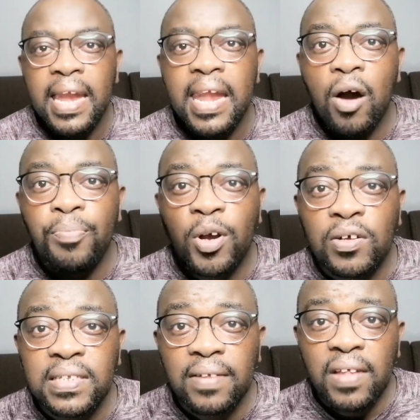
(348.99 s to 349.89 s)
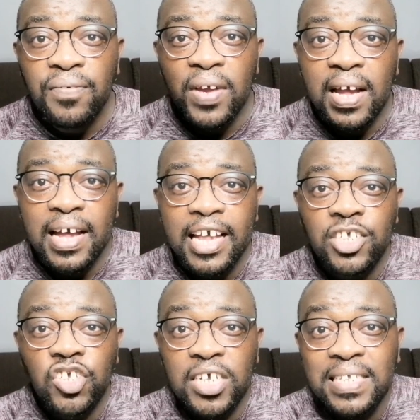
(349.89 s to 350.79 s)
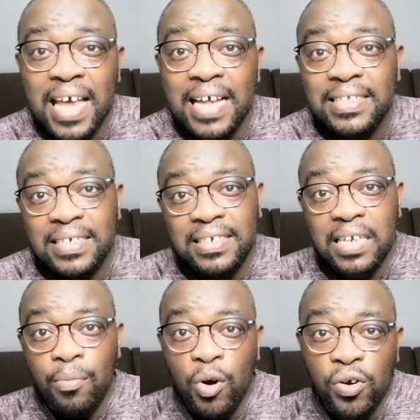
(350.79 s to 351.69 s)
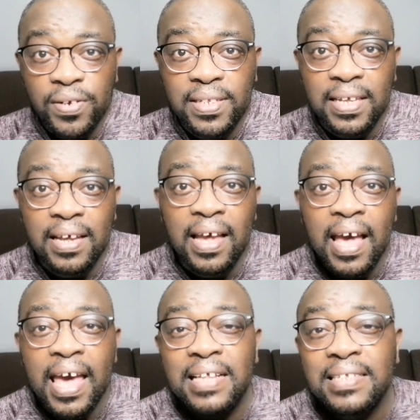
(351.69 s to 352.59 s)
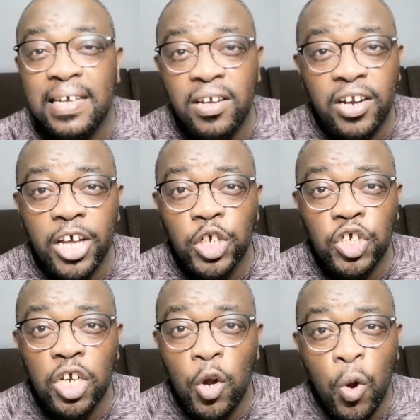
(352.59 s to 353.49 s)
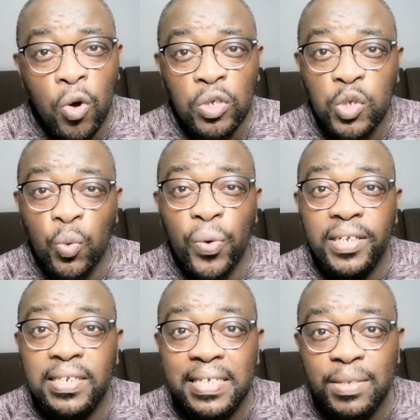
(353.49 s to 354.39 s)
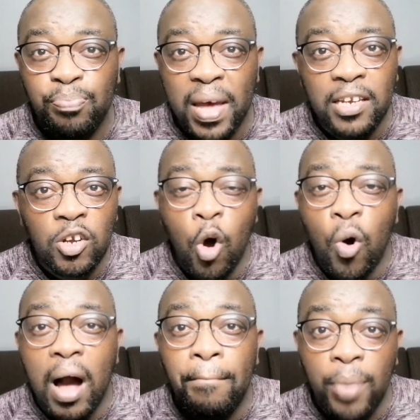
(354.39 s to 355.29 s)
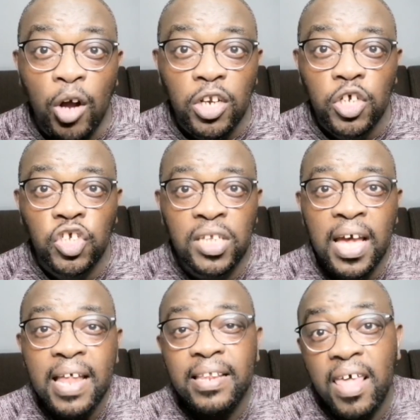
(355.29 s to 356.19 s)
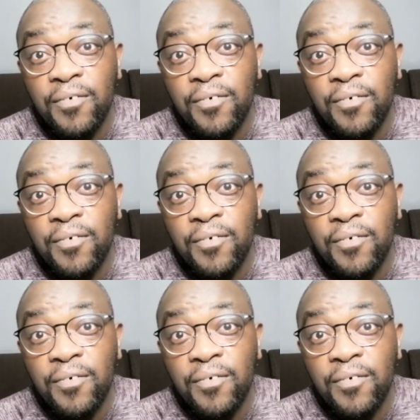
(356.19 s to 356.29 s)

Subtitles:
Now, because South Africa has just entered democracy and segregation laws were disbanded or abolished,